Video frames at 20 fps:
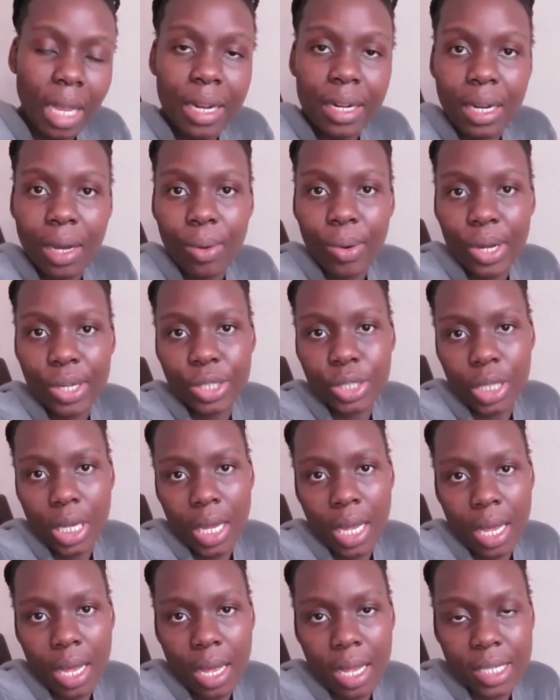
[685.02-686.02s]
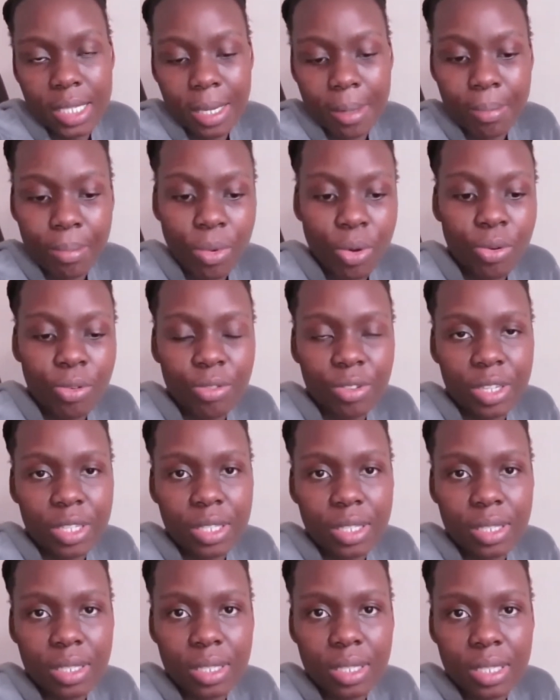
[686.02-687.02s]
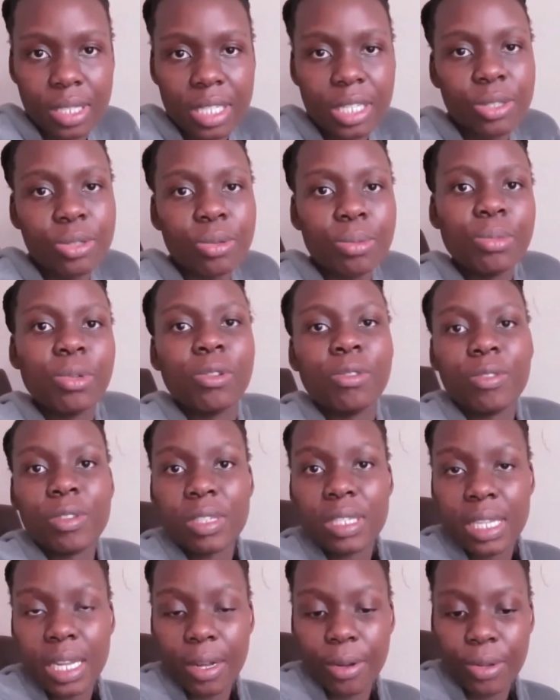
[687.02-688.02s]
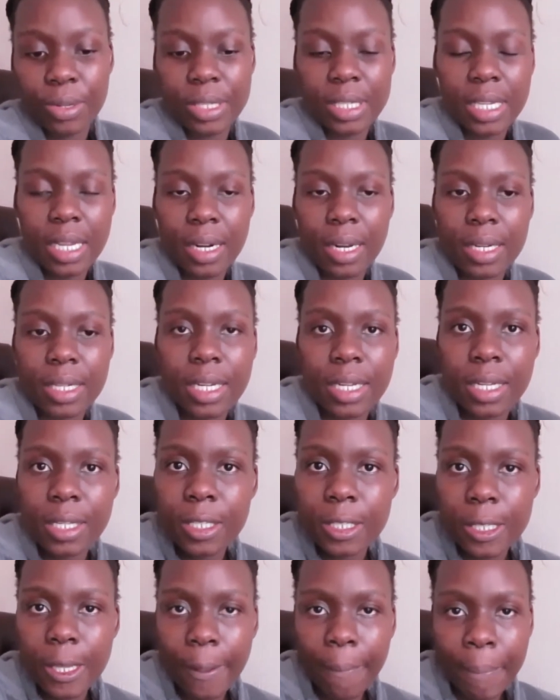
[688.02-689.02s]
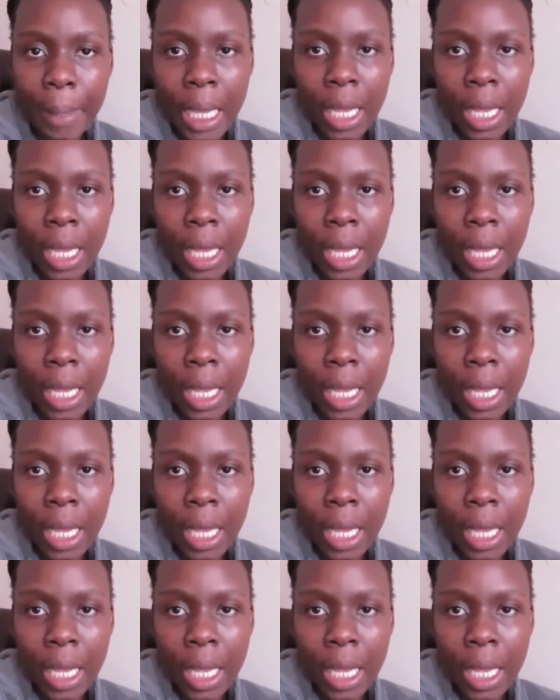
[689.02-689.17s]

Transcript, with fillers: and I watch uh, some movies, single movies like on Saturdays.